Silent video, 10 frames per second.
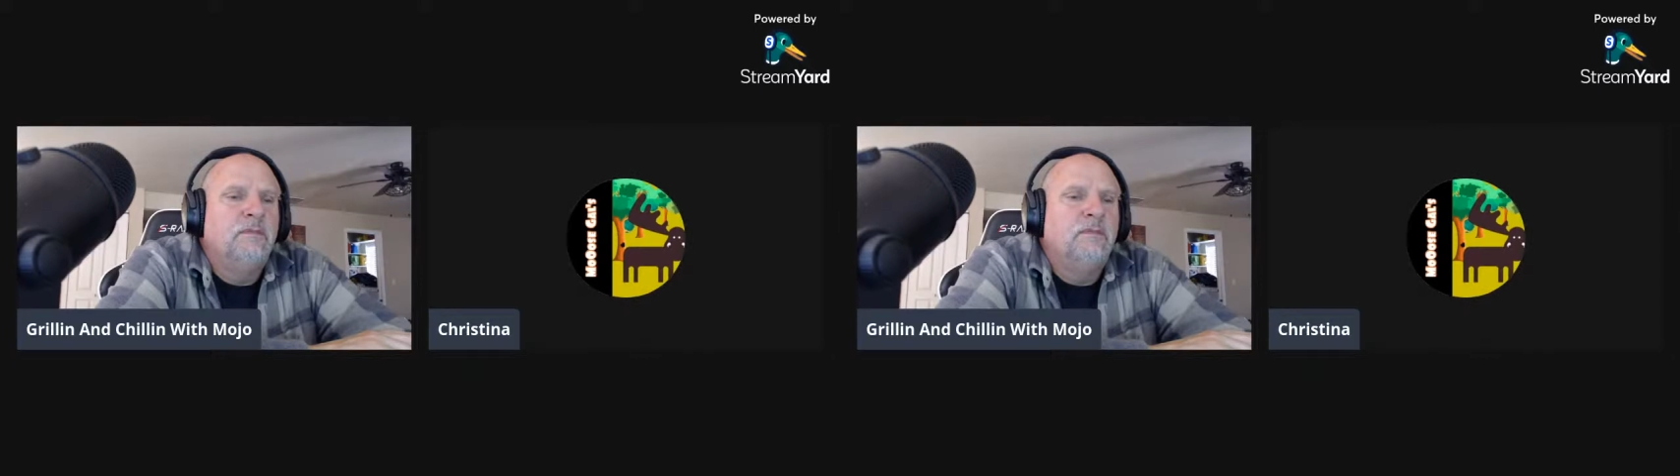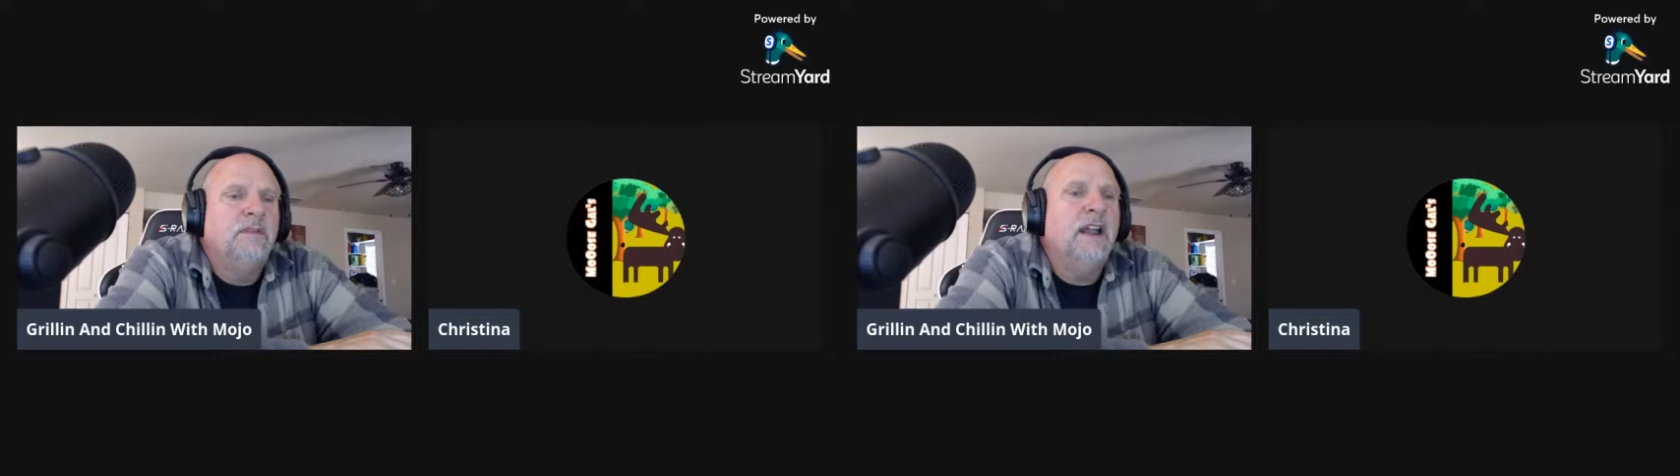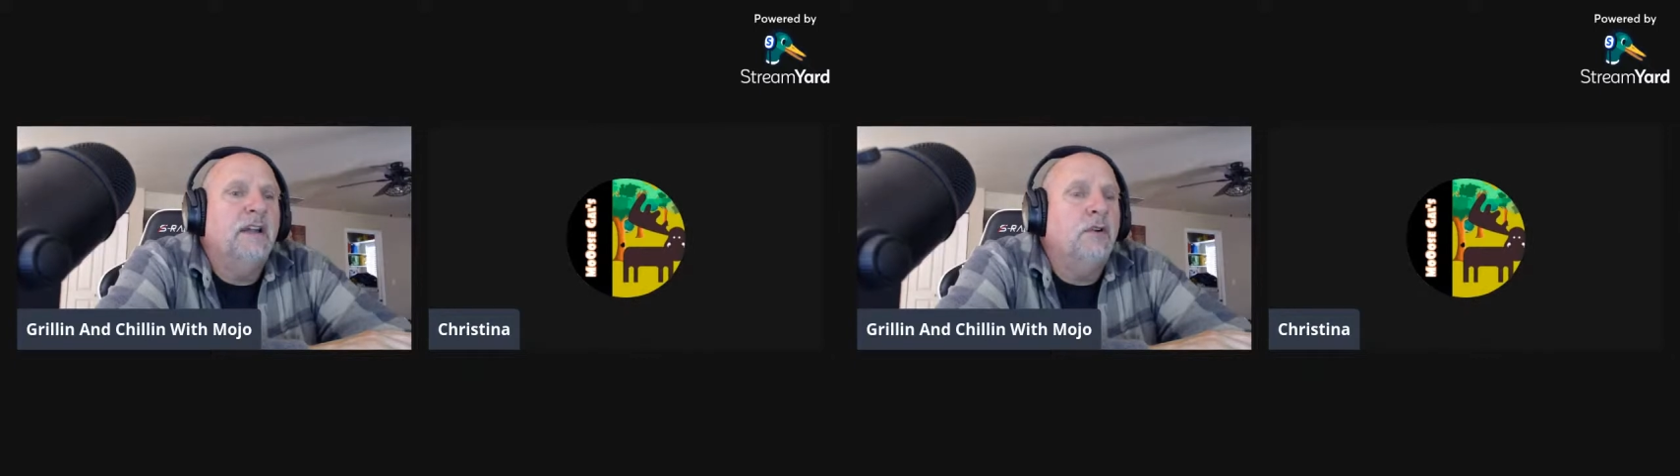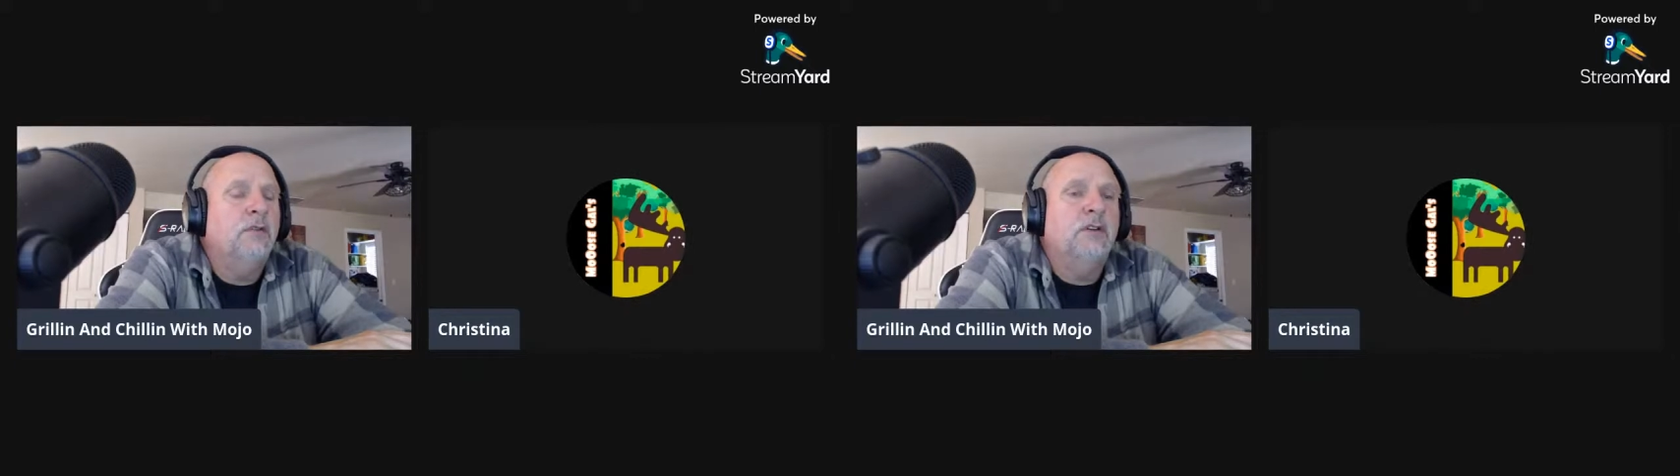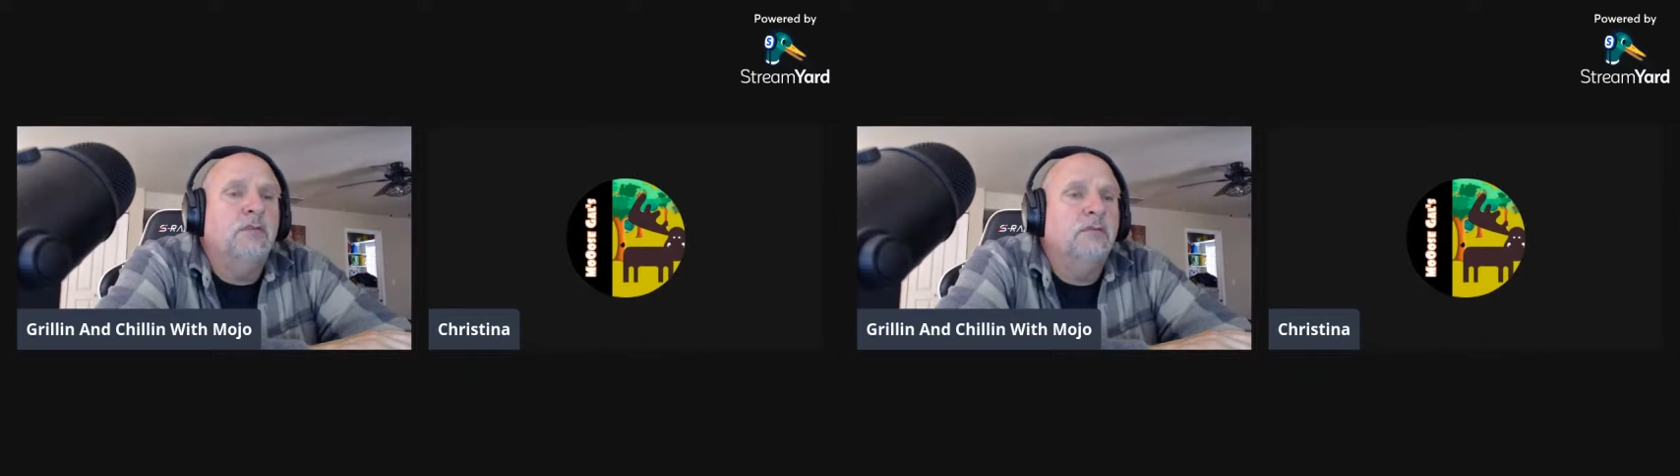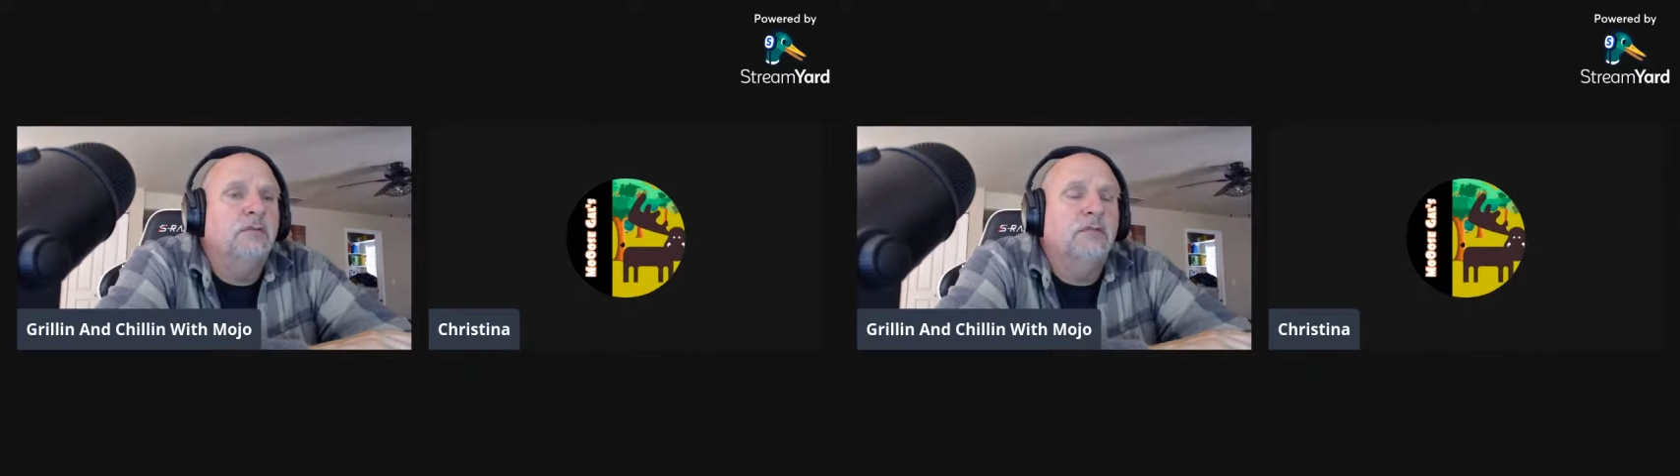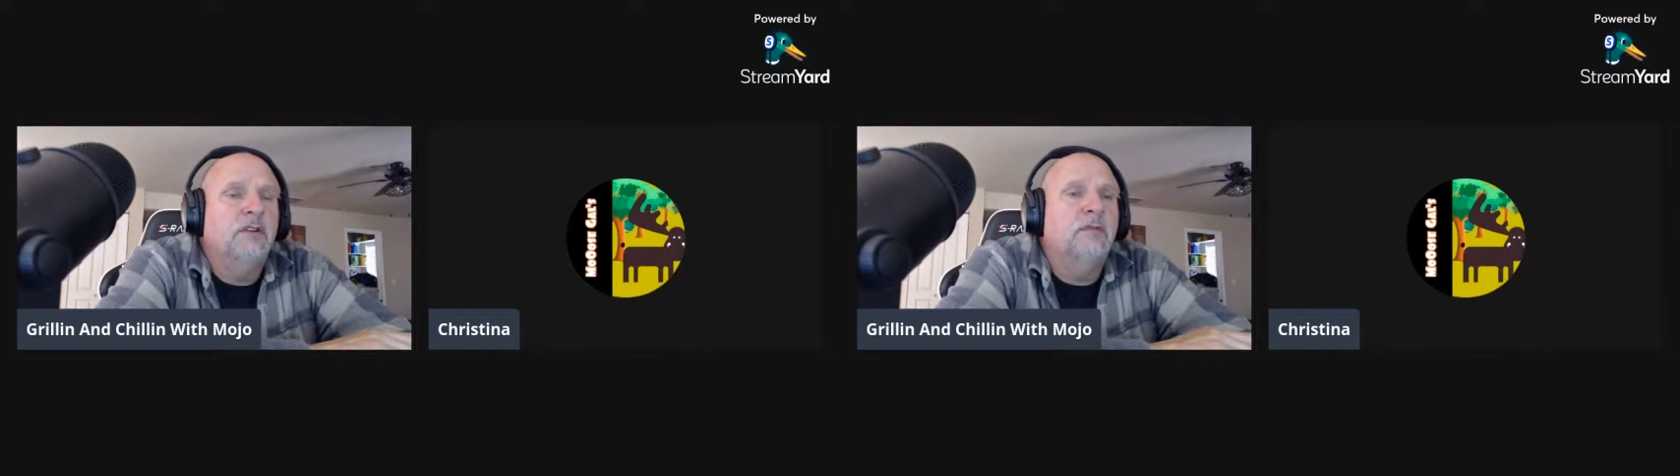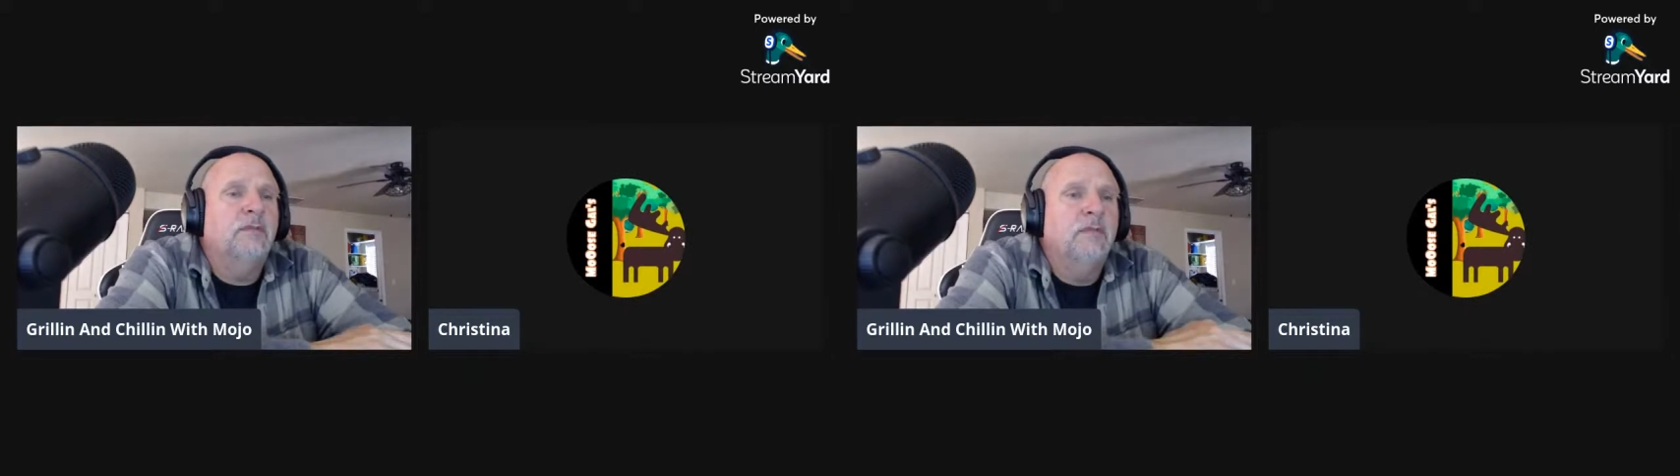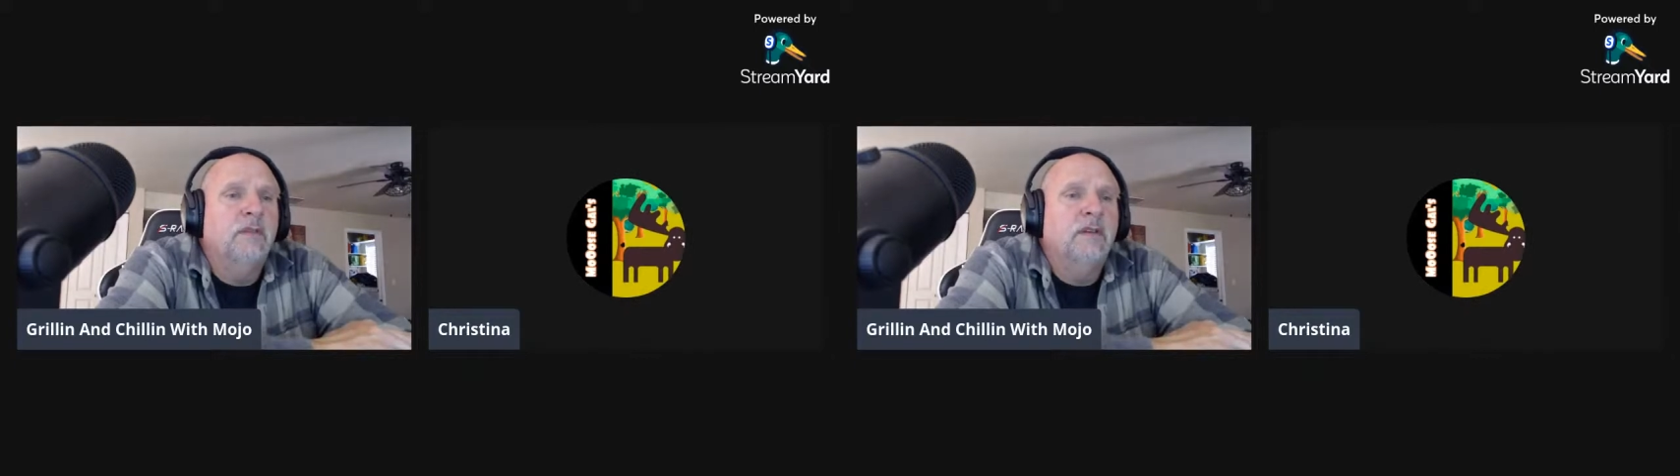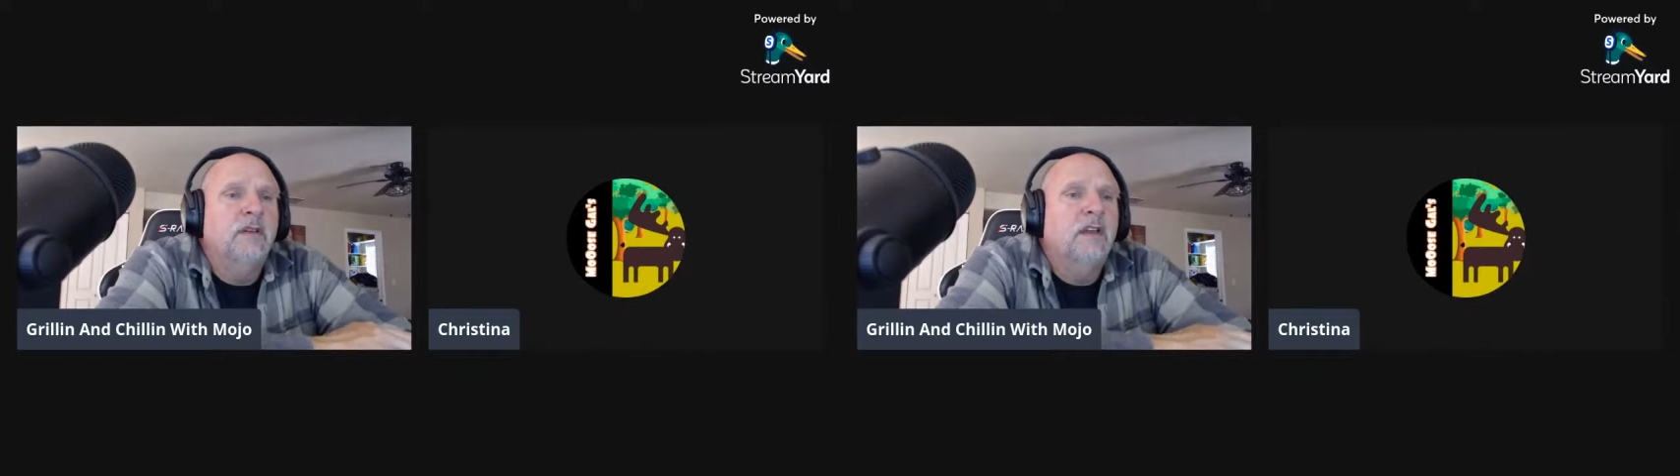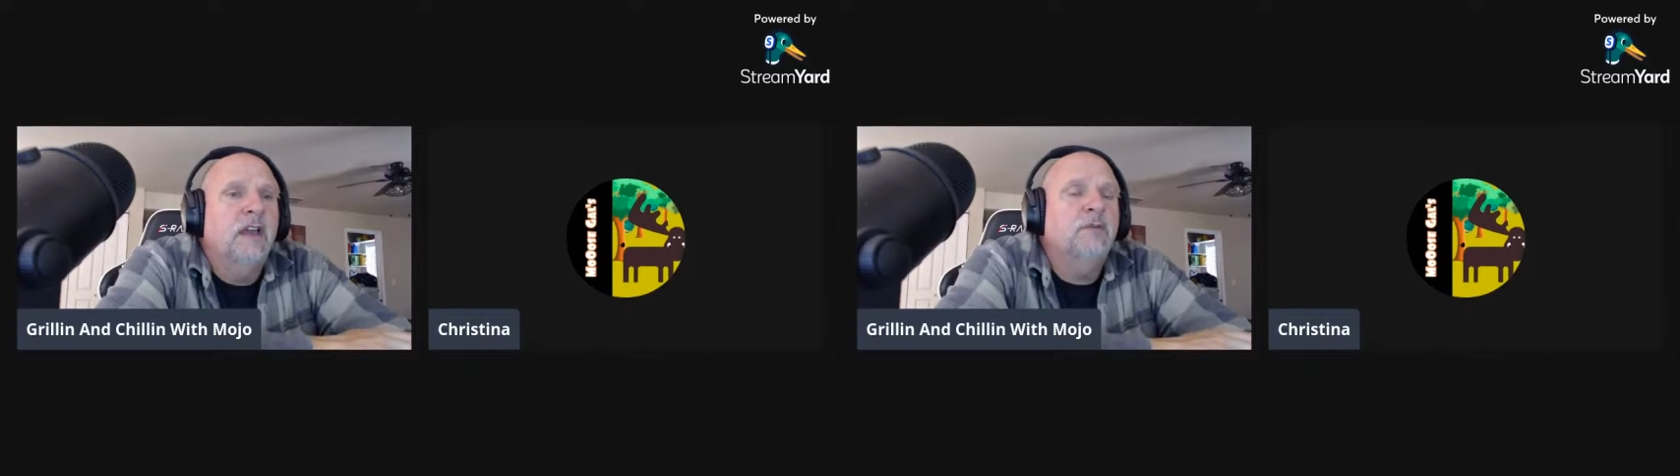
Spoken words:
Yeah. Oh no. I